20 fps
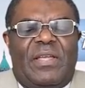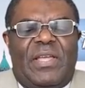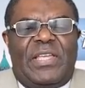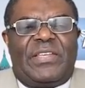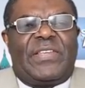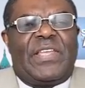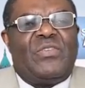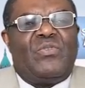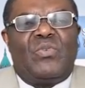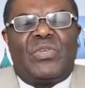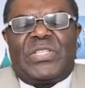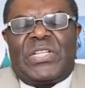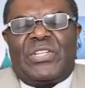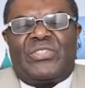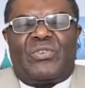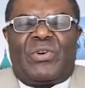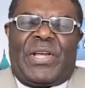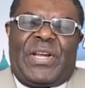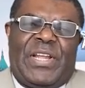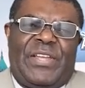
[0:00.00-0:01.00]
It's a
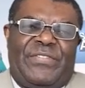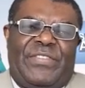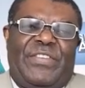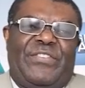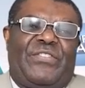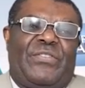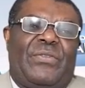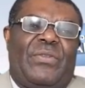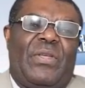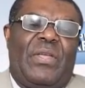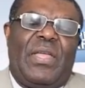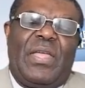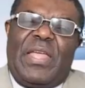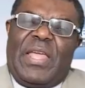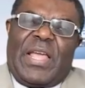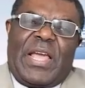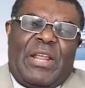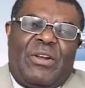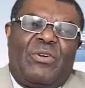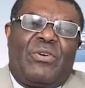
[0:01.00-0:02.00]
useless organization.
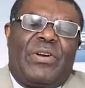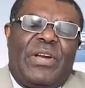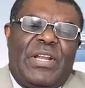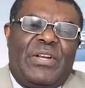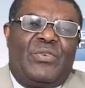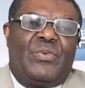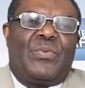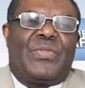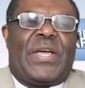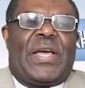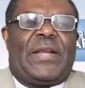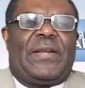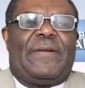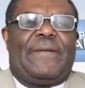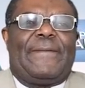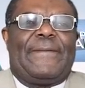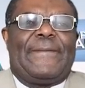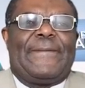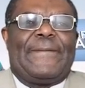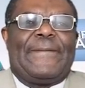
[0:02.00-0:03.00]
It cannot really do that.
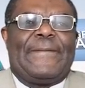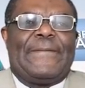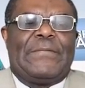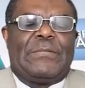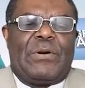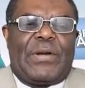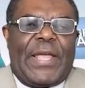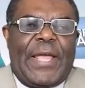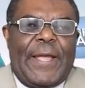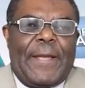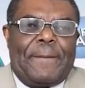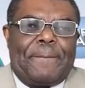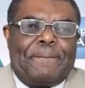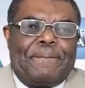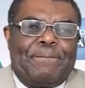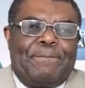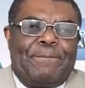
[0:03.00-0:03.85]
Okay?